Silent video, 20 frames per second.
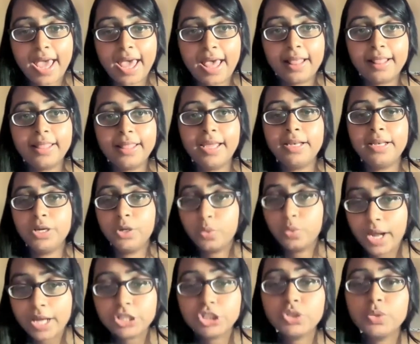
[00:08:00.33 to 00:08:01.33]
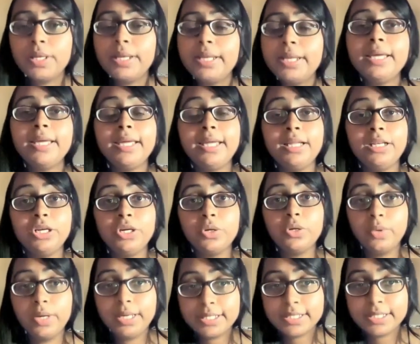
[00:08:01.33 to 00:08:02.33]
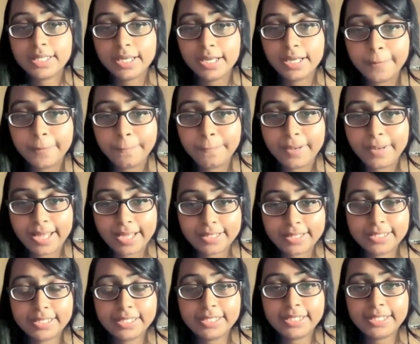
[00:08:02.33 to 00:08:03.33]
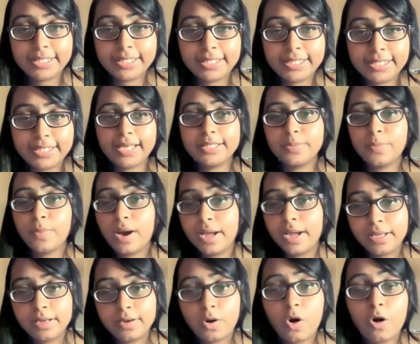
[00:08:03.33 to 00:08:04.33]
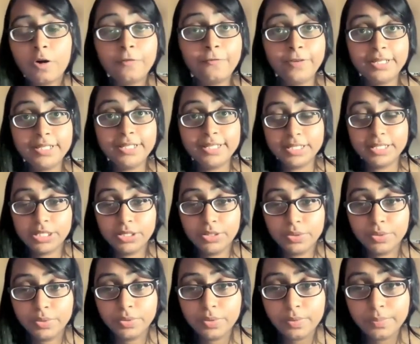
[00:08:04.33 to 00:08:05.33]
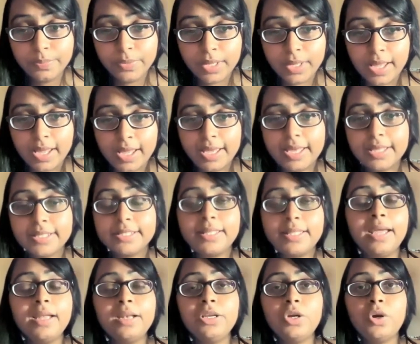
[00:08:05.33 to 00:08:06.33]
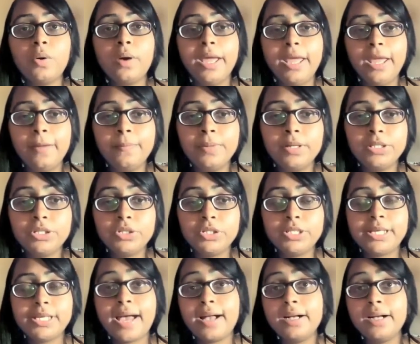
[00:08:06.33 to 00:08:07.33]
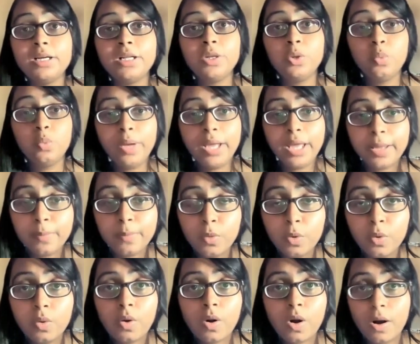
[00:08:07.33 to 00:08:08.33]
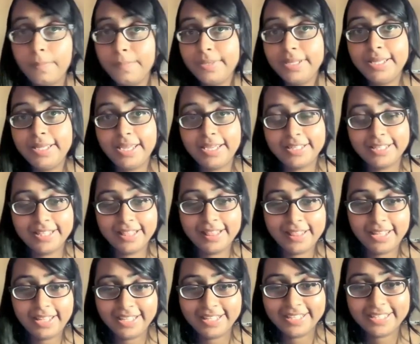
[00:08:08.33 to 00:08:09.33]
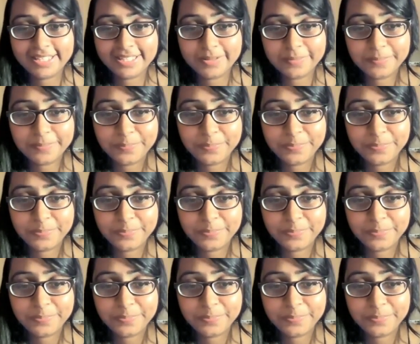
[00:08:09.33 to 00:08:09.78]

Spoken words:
and then gradually increased the complexity as my confidence grew, because then you're able to tackle way more complicated things.